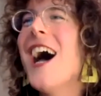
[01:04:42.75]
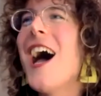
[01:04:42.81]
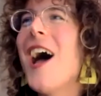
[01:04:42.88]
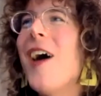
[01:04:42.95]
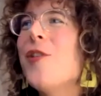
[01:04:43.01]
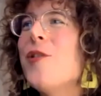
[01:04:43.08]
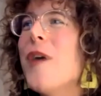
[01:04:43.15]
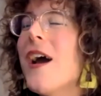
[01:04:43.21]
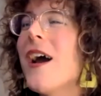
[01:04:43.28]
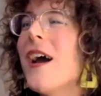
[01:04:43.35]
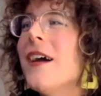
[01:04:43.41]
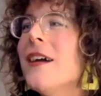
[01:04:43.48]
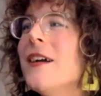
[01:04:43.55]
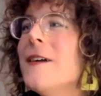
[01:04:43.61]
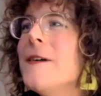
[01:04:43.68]
Who
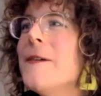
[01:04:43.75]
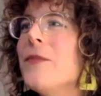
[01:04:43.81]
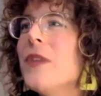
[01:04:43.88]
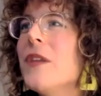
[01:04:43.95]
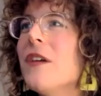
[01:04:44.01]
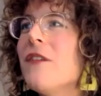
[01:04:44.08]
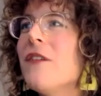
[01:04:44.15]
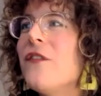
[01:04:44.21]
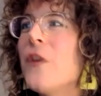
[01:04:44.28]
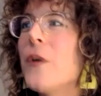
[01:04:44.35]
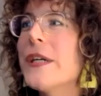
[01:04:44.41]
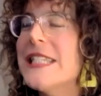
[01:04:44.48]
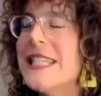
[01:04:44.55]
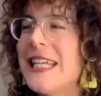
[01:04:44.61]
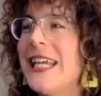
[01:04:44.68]
are
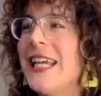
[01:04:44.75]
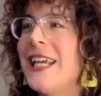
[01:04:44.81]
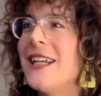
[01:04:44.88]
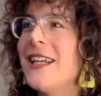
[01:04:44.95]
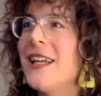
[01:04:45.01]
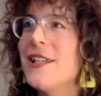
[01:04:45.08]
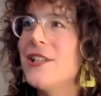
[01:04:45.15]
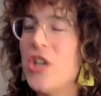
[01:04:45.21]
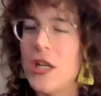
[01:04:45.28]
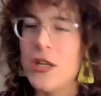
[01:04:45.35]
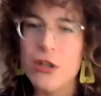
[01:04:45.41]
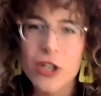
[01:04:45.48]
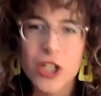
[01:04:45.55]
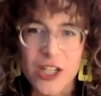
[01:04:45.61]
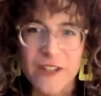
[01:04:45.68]
forcing
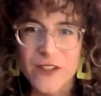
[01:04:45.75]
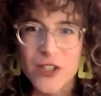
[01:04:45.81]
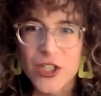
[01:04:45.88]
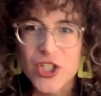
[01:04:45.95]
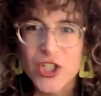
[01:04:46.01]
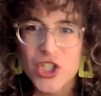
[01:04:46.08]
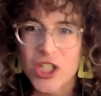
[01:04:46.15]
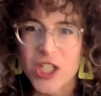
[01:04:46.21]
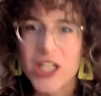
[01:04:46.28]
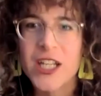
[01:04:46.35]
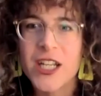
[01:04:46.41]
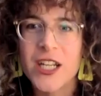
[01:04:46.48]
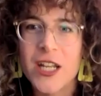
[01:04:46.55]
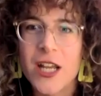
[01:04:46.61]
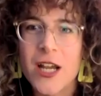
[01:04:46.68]
gender
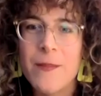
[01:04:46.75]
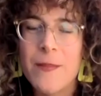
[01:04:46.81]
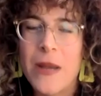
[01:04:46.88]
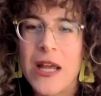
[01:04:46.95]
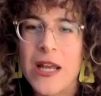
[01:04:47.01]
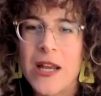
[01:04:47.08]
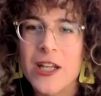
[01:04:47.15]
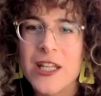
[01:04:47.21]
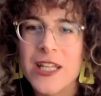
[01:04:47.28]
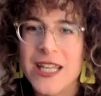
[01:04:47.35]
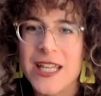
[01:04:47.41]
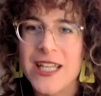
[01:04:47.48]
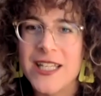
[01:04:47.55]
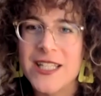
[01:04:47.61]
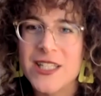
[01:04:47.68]
conversion upon our
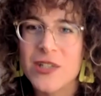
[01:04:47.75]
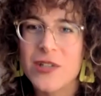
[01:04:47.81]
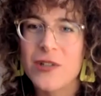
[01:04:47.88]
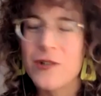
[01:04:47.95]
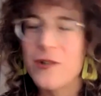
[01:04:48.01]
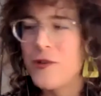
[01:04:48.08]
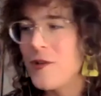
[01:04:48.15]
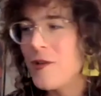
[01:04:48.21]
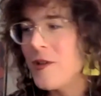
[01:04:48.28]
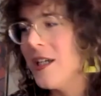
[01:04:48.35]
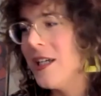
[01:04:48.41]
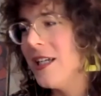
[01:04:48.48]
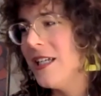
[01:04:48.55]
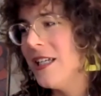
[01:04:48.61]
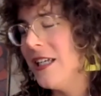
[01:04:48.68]
kids who,
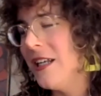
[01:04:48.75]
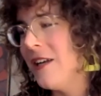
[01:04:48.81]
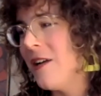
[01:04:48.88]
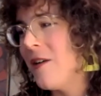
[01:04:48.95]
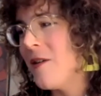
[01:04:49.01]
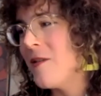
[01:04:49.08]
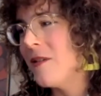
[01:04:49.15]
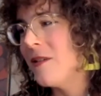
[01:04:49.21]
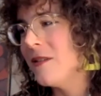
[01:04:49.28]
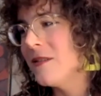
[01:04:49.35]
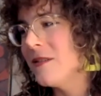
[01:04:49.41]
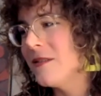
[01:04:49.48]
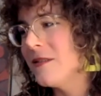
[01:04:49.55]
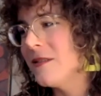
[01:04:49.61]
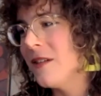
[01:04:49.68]
you know,
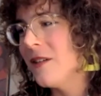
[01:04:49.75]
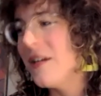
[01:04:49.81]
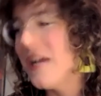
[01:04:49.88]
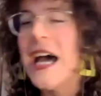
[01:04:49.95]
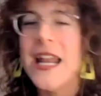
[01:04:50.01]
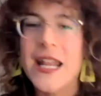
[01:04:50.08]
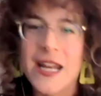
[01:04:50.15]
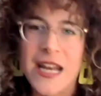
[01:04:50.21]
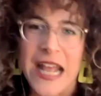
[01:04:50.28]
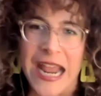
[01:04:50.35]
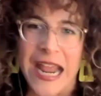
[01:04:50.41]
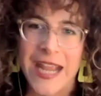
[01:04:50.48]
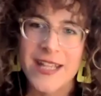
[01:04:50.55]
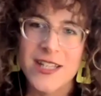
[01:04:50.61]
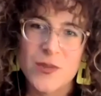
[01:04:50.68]
are not at an
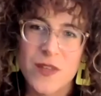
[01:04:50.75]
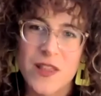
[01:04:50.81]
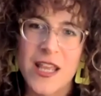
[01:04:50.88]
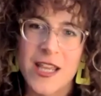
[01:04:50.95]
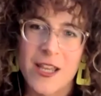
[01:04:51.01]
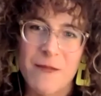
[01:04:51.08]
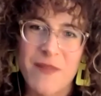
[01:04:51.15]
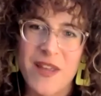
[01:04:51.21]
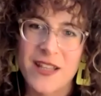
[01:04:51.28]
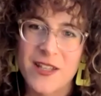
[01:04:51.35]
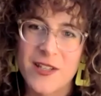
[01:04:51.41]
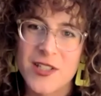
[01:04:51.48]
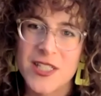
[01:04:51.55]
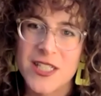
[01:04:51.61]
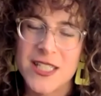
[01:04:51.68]
age when they can make
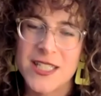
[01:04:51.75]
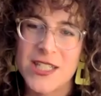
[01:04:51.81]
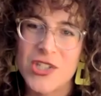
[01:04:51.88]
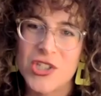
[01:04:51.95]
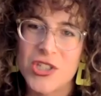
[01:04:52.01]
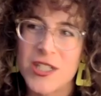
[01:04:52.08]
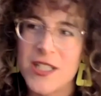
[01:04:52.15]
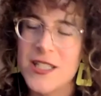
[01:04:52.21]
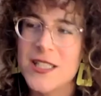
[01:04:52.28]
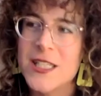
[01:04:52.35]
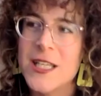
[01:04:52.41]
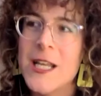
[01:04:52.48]
those decisions.